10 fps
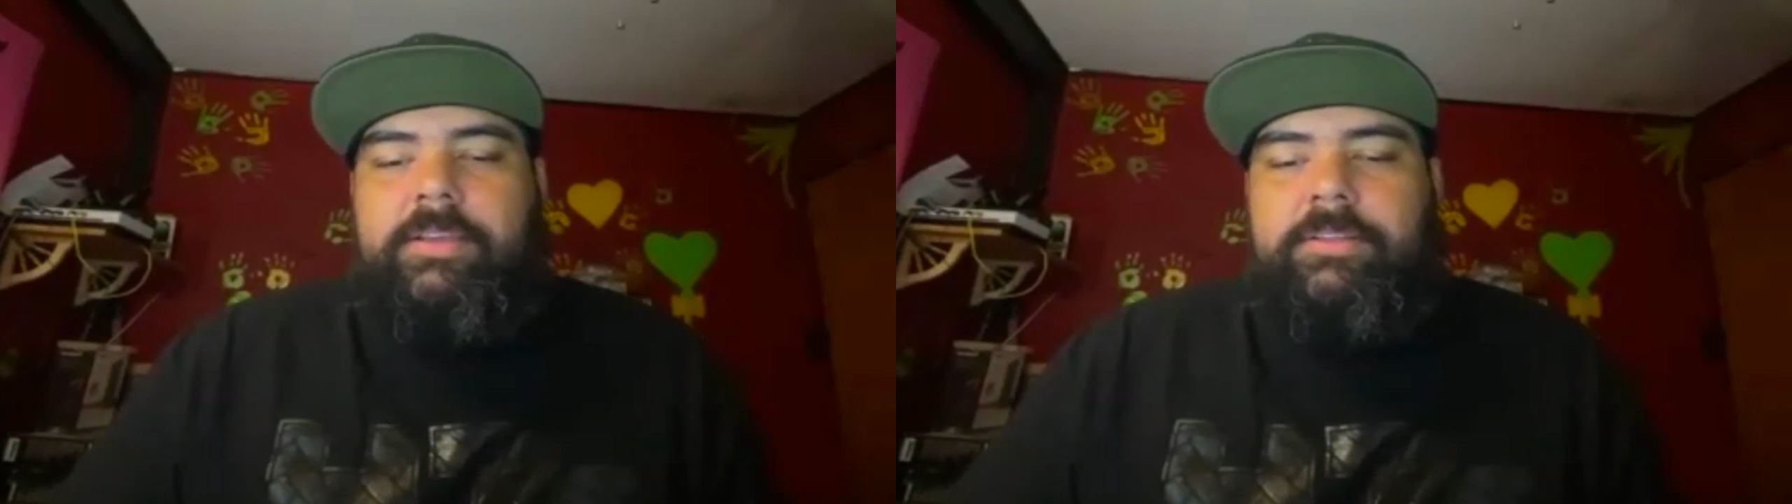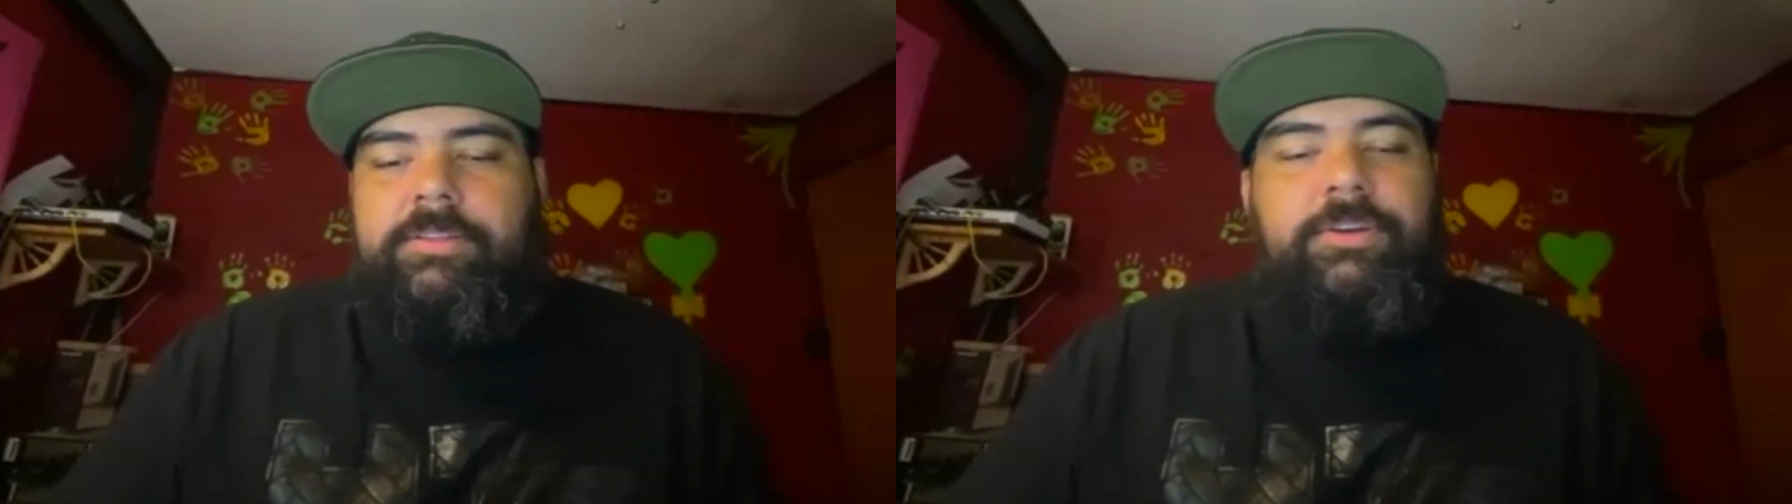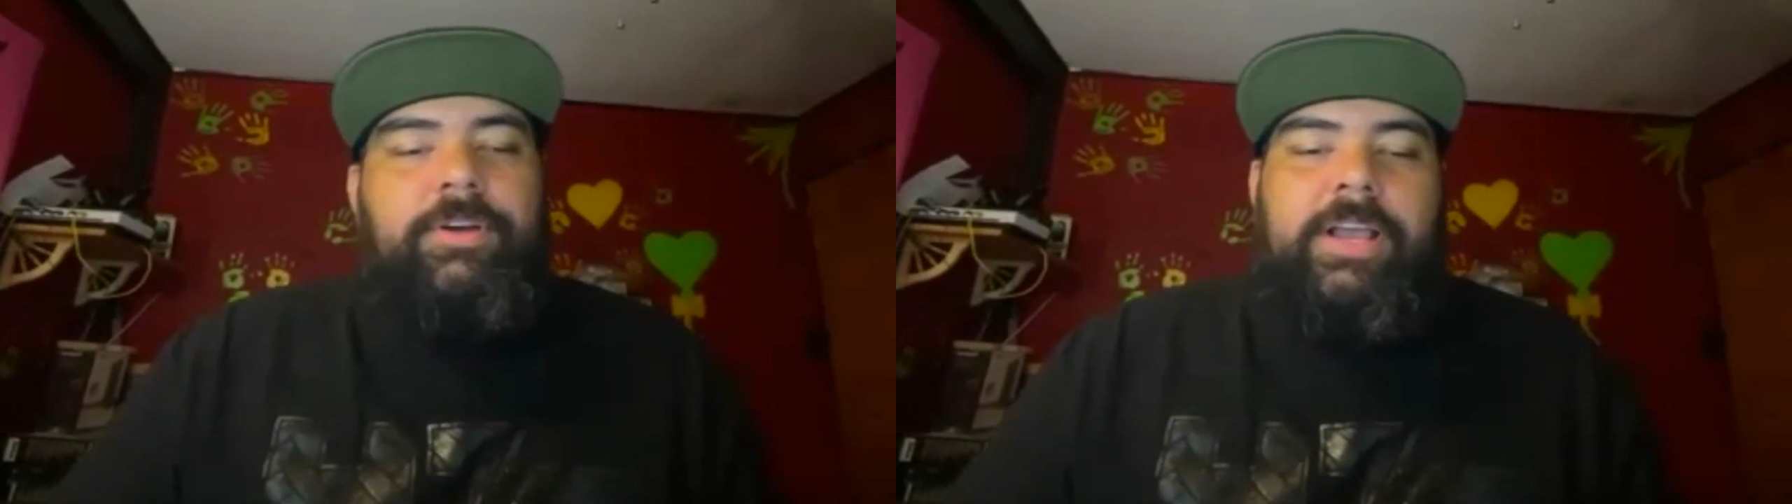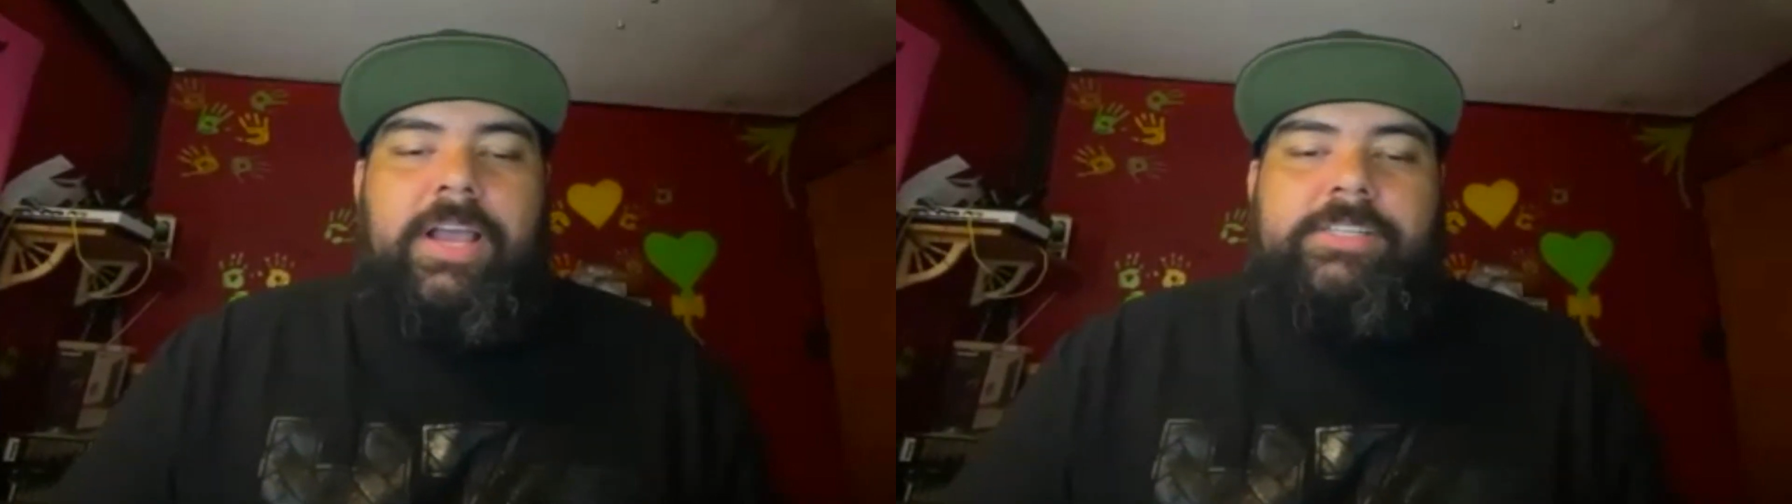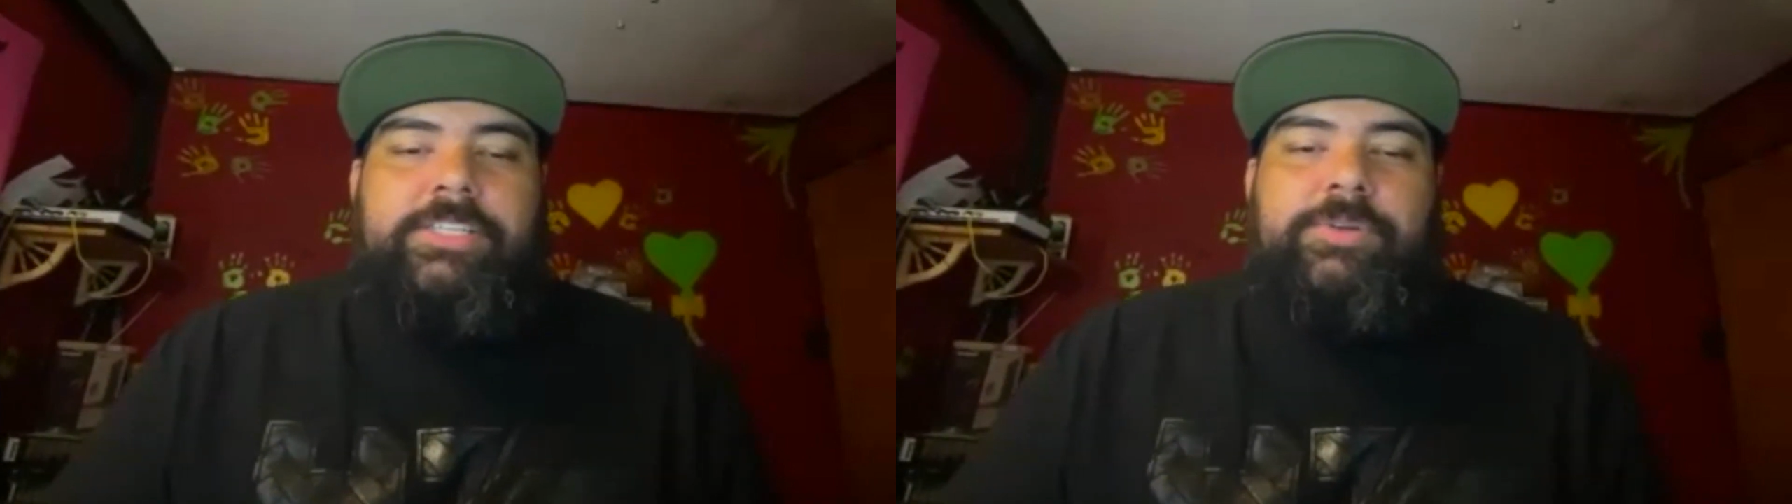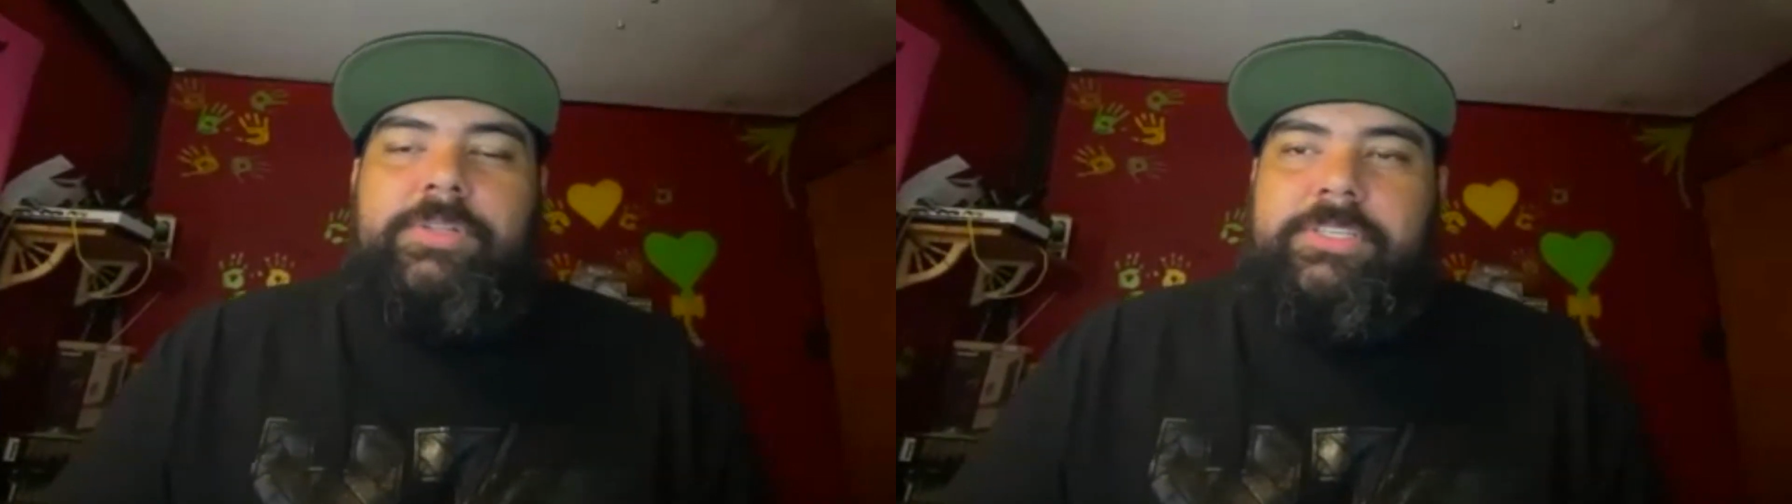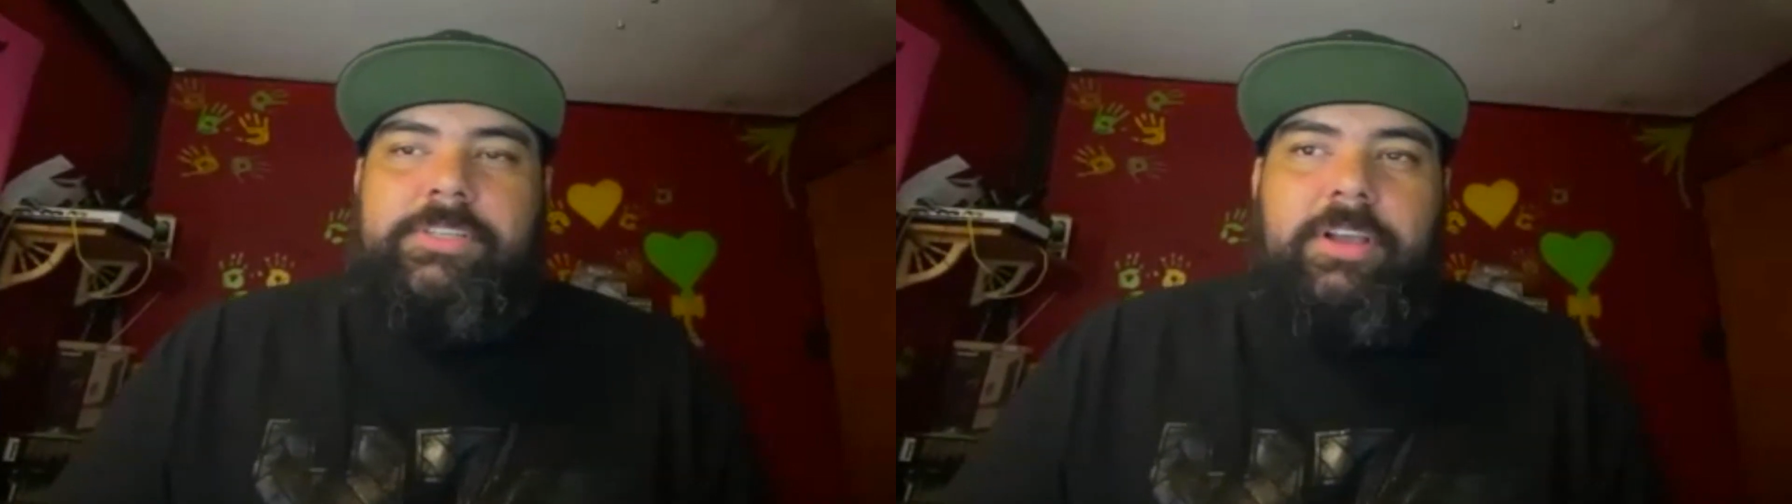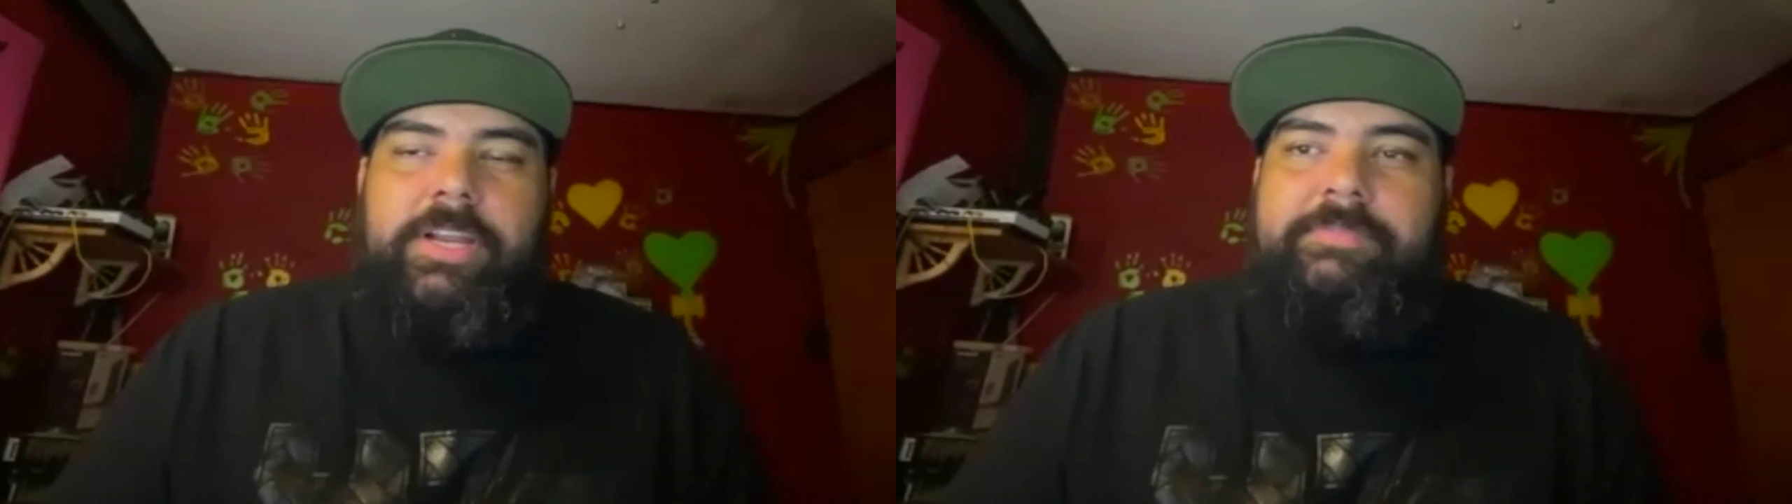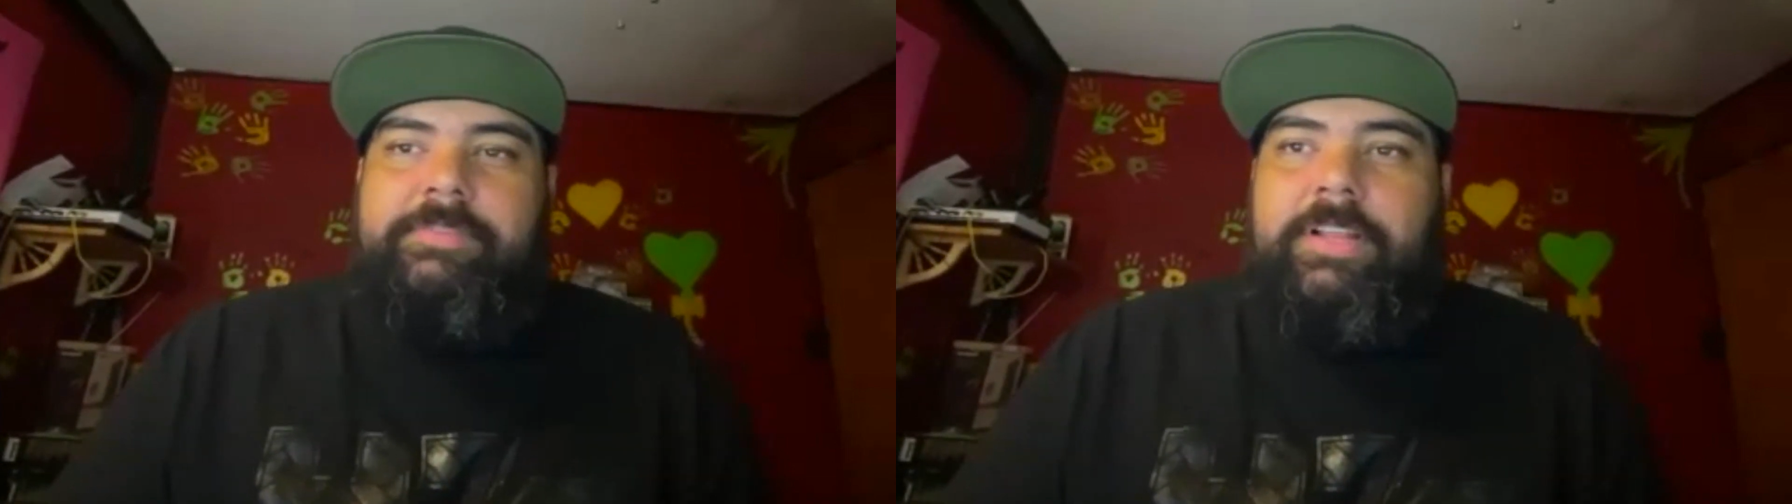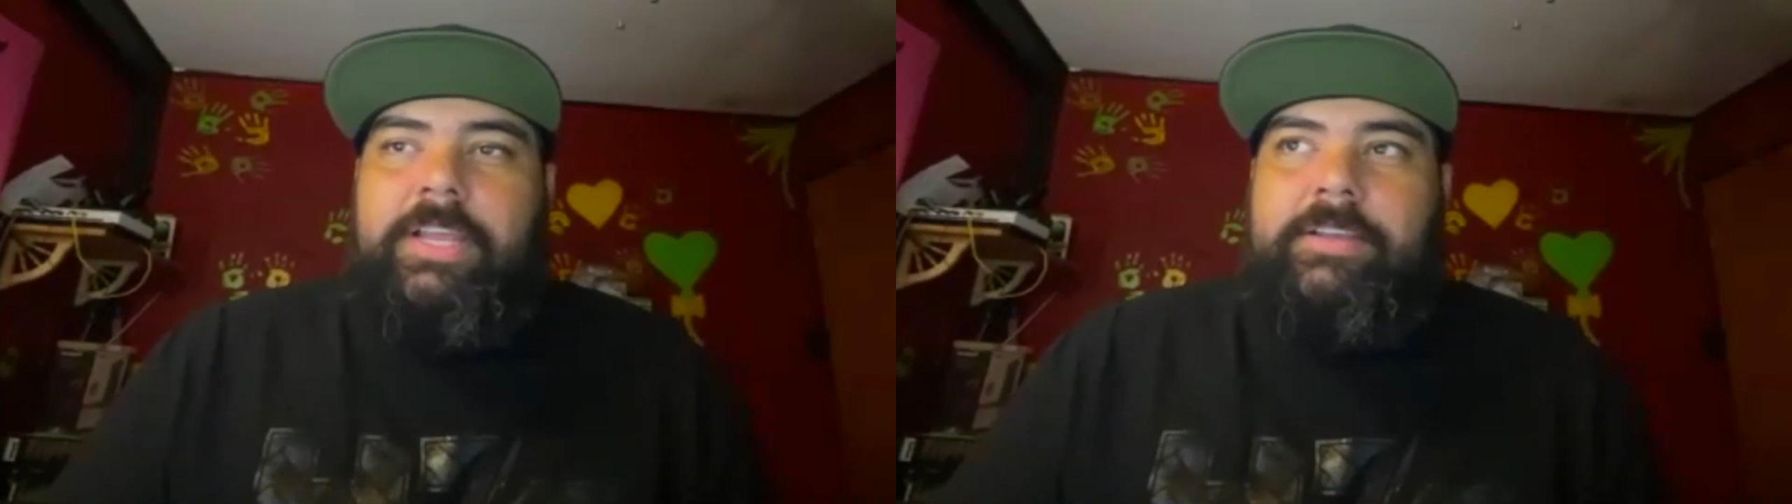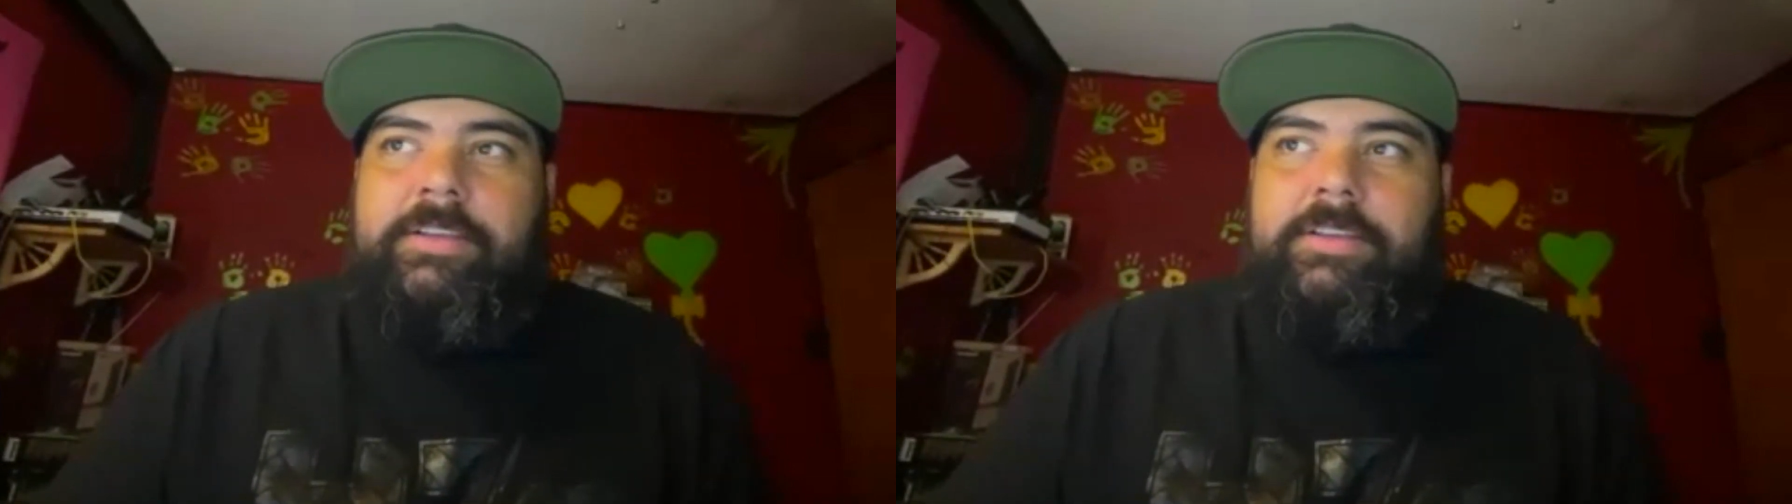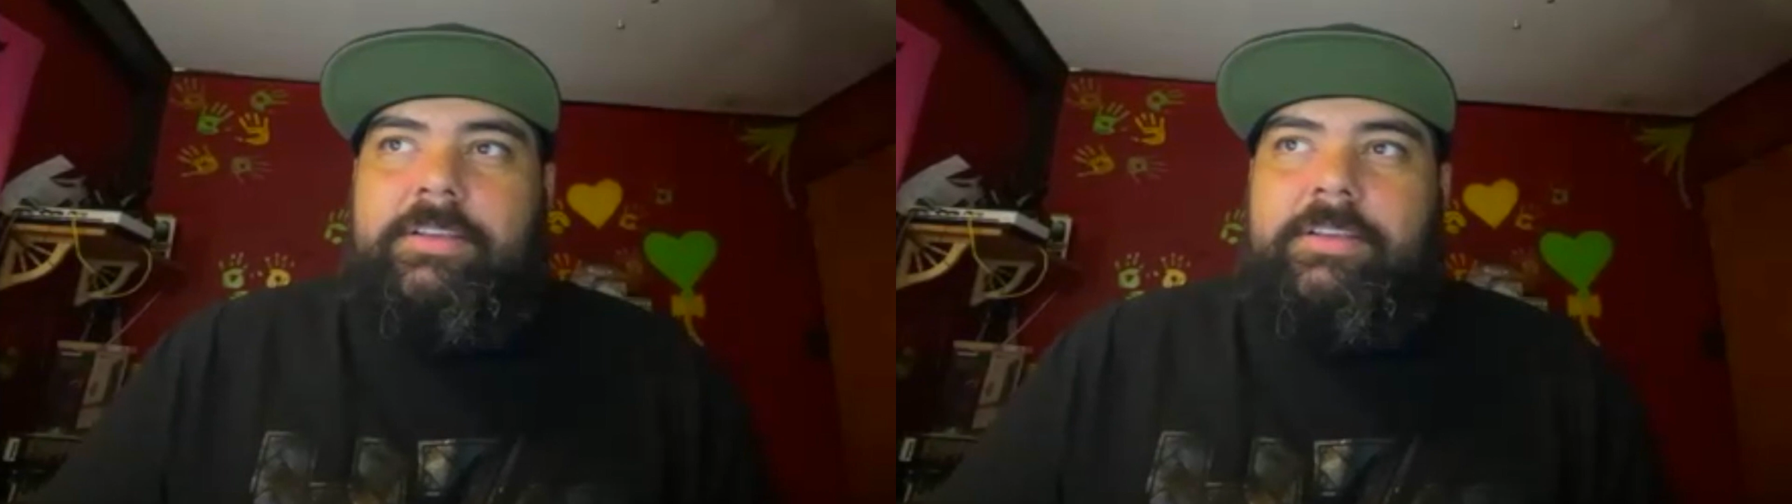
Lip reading: "So I just wrote this song, and I feel like